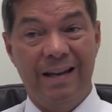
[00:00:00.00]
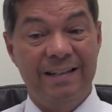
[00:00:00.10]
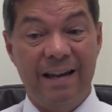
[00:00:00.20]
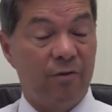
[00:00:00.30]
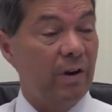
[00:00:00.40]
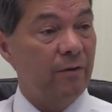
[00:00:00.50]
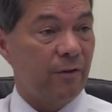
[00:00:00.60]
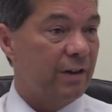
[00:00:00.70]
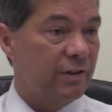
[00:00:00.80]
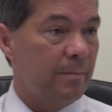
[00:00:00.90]
He's never any
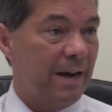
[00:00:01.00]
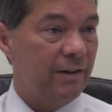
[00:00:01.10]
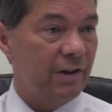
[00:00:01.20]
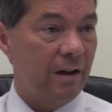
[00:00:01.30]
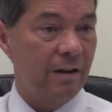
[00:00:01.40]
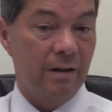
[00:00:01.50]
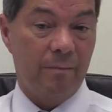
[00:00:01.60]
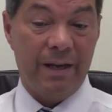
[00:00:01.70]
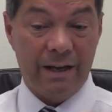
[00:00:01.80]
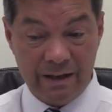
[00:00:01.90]
threat to the manager,
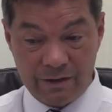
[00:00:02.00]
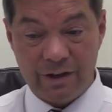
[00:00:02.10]
but he is